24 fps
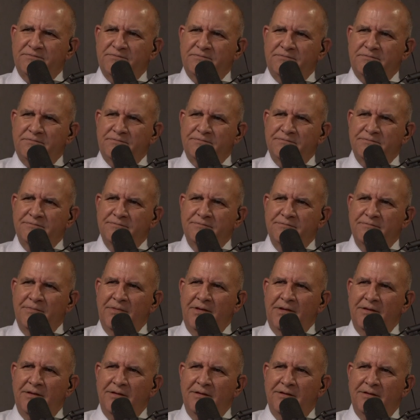
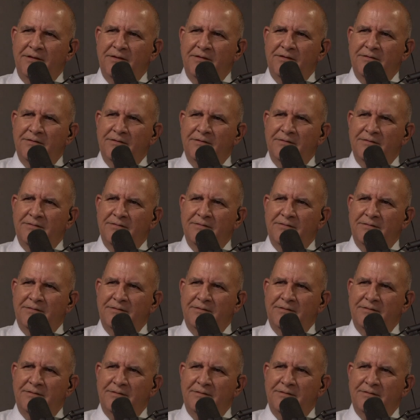[no speech]